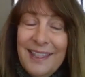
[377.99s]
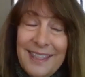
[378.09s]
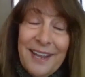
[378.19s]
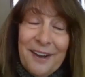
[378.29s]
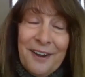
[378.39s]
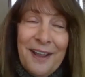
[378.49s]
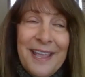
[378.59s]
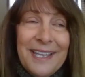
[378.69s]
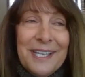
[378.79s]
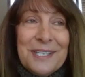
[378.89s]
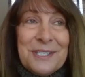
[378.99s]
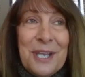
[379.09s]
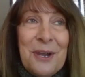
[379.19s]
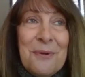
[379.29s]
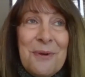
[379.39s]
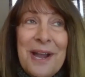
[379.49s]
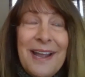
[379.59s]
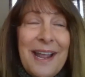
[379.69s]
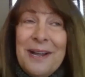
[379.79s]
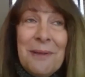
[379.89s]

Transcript: there. So